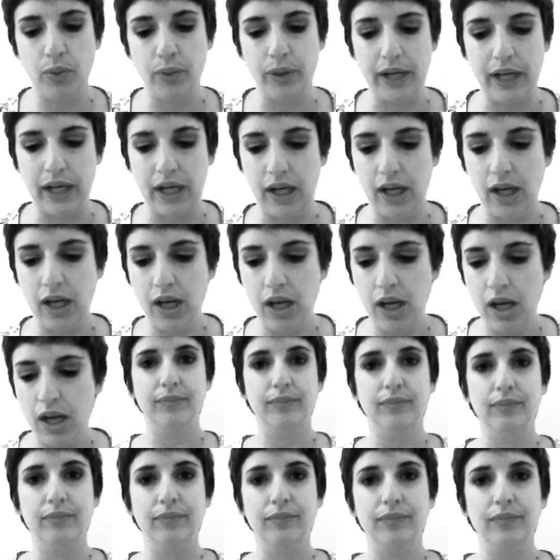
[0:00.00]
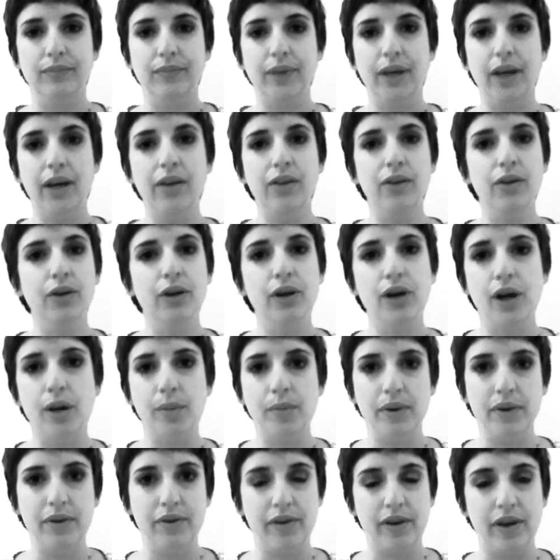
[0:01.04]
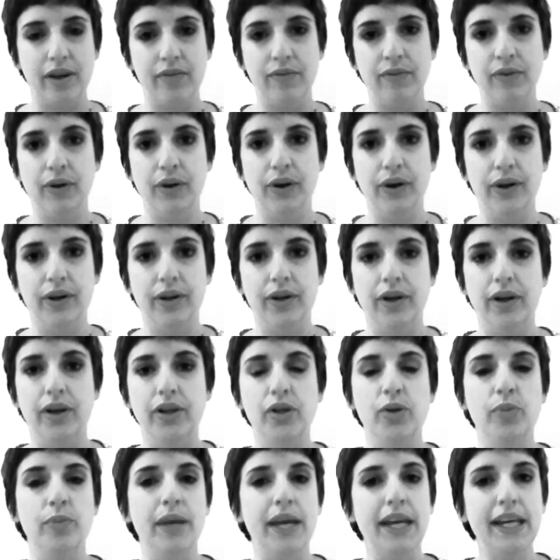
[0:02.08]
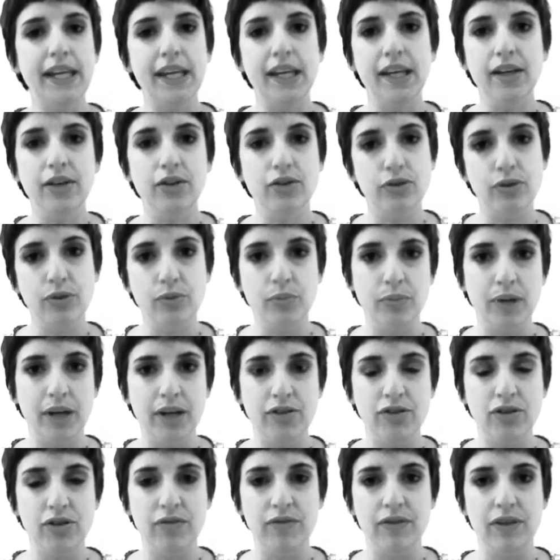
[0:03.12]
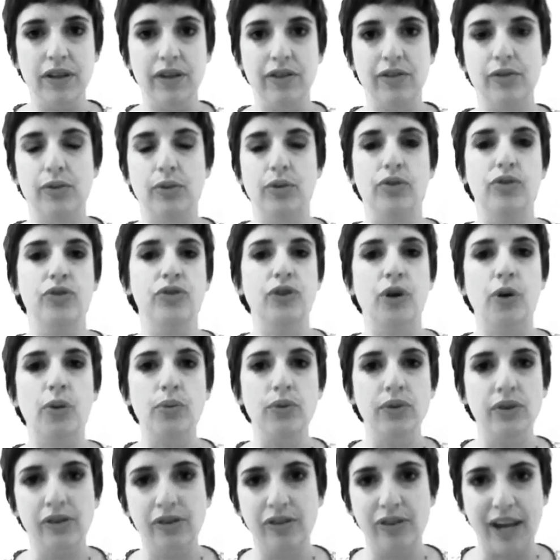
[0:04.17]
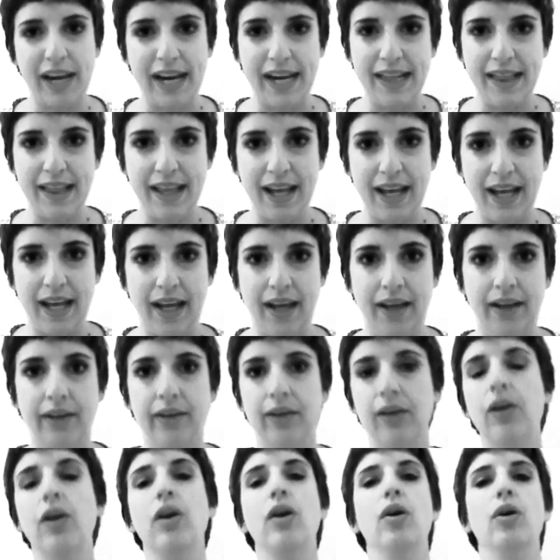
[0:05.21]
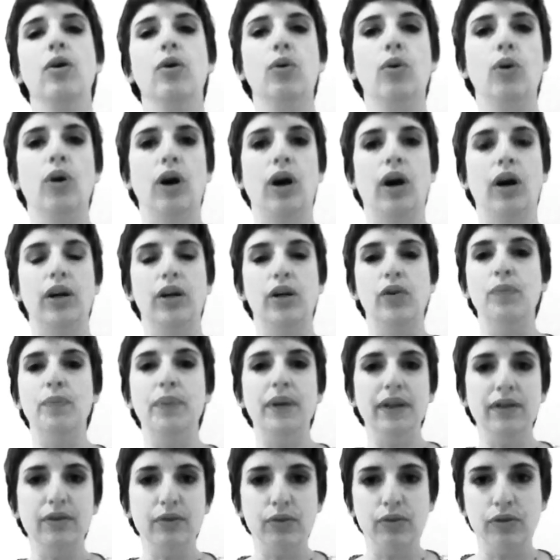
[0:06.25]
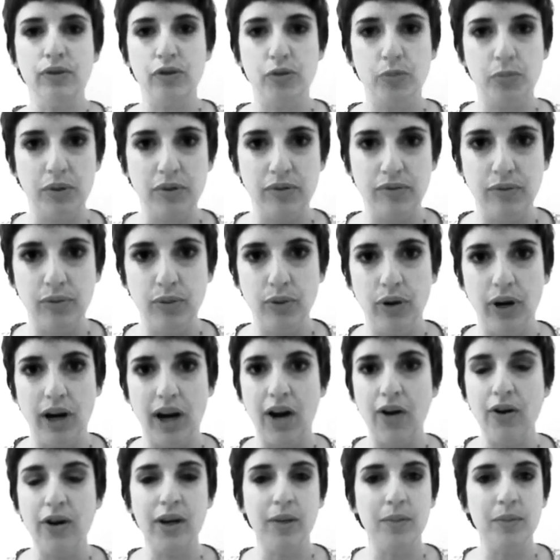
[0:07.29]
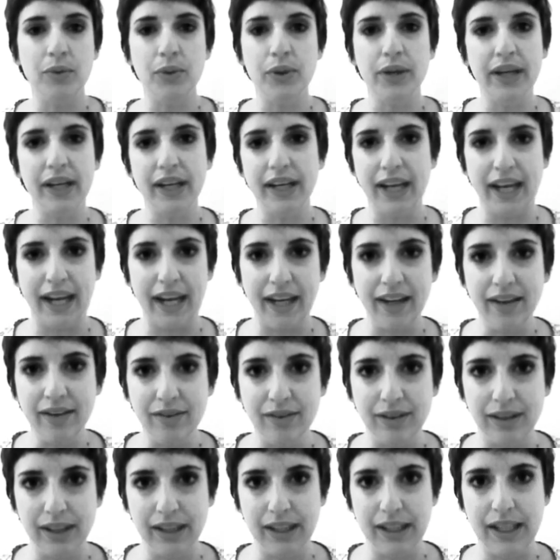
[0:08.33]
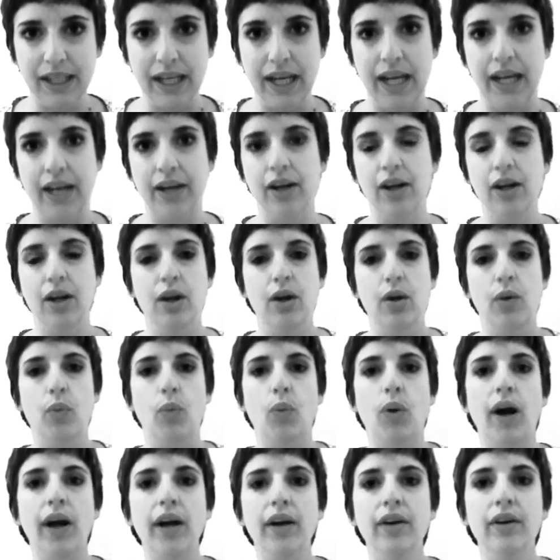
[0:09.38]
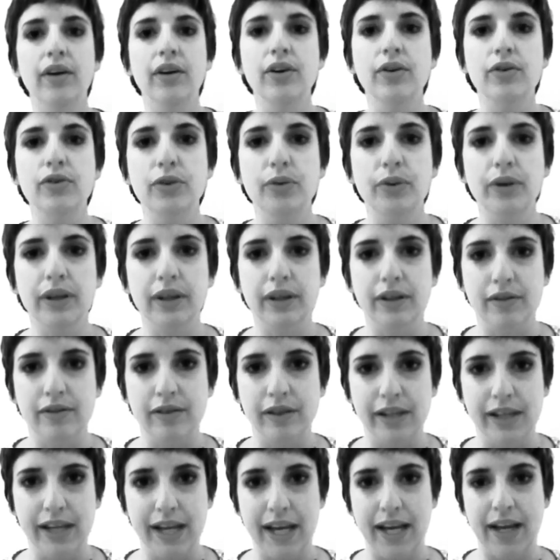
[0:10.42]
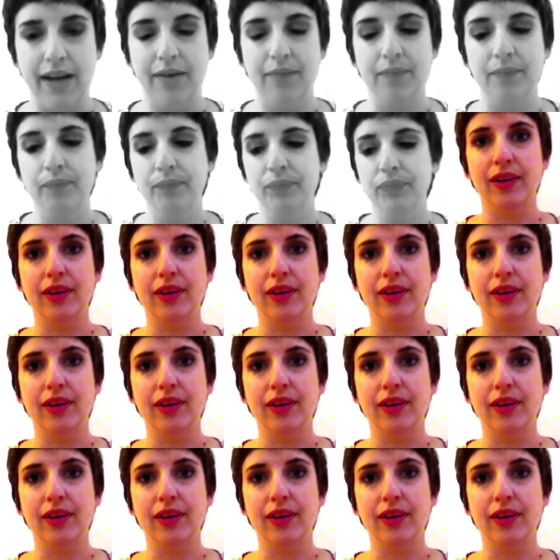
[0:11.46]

queen. Other comments I've heard are, you're making too much of this, or don't say that, or you've been through this before, how come you can't handle it yet? Why are you doing this again?